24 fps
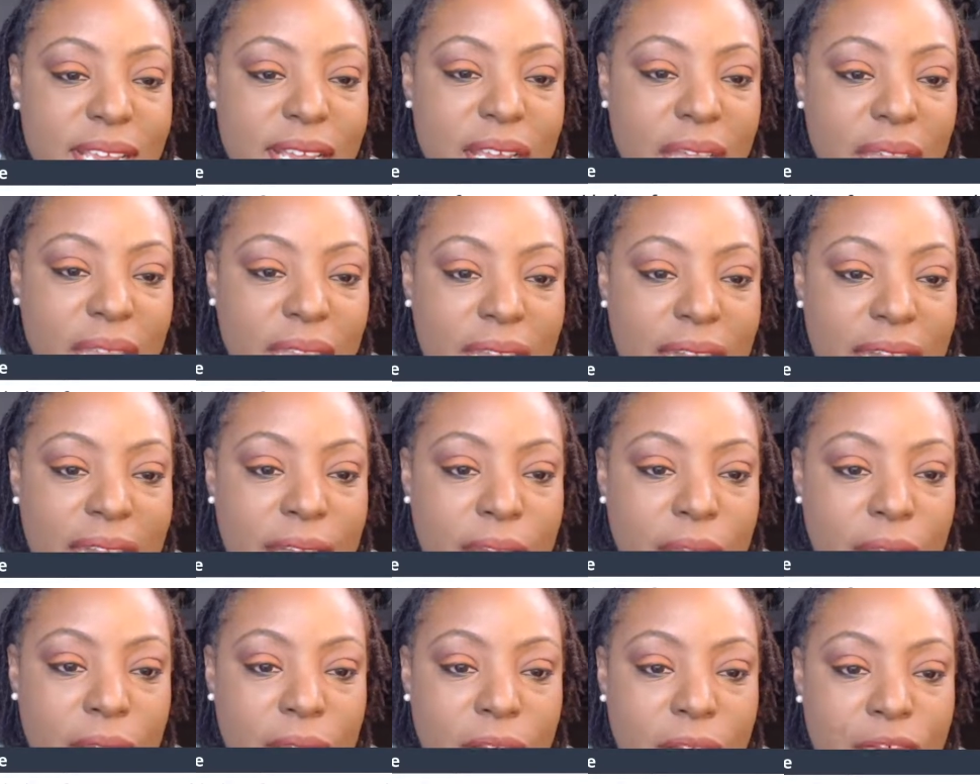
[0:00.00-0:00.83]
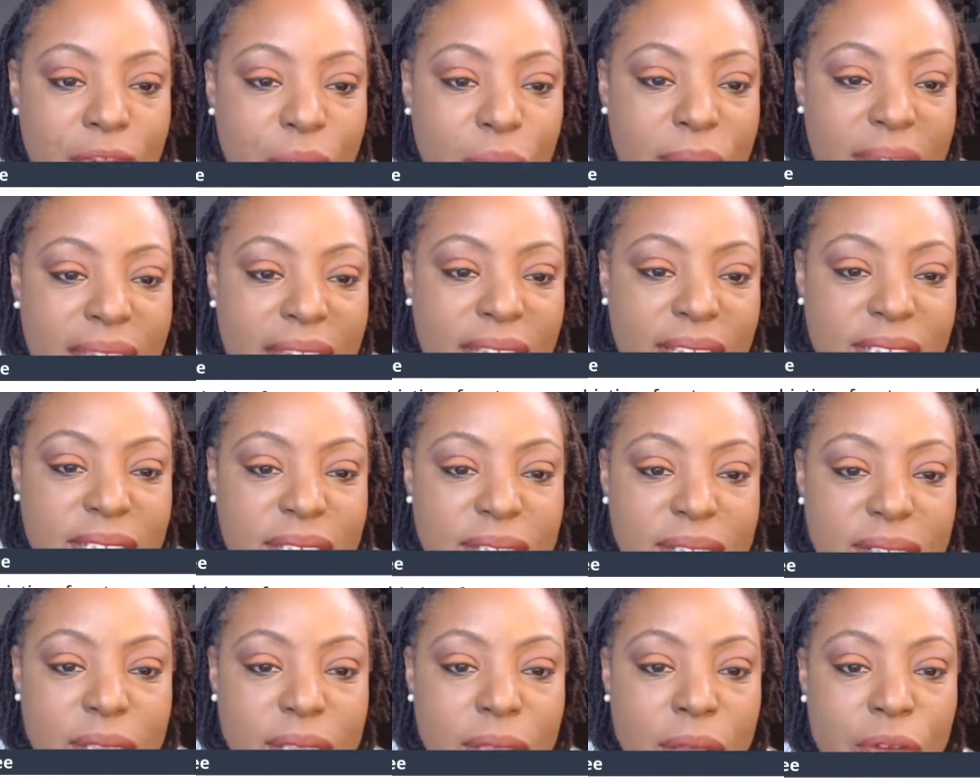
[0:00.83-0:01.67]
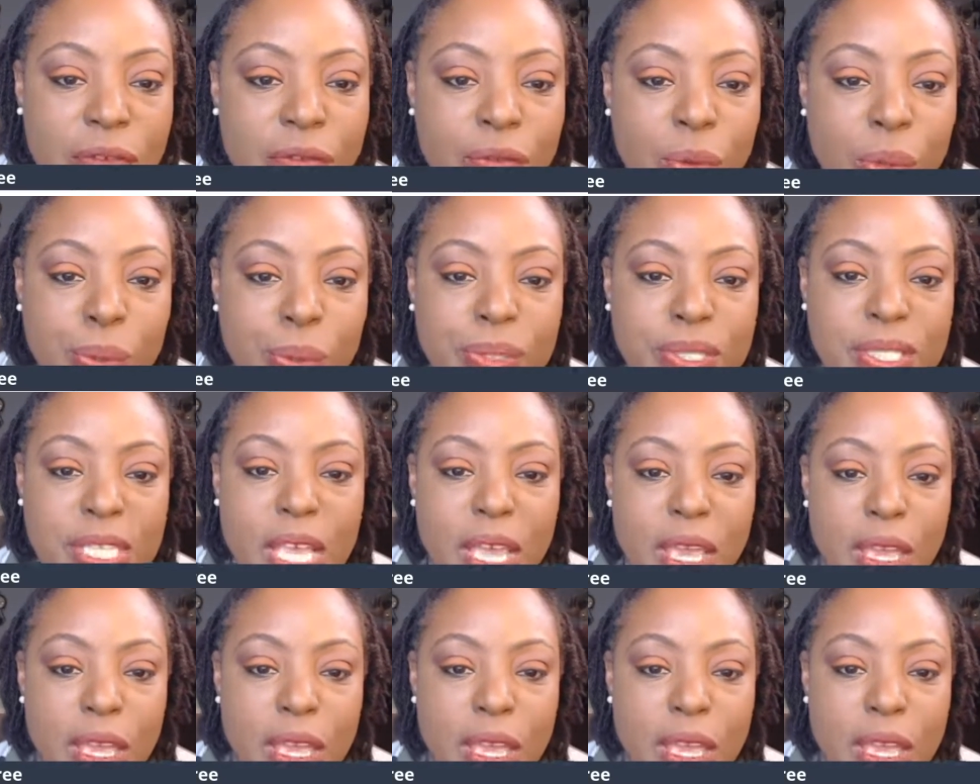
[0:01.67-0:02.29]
a lot of varieties of roots,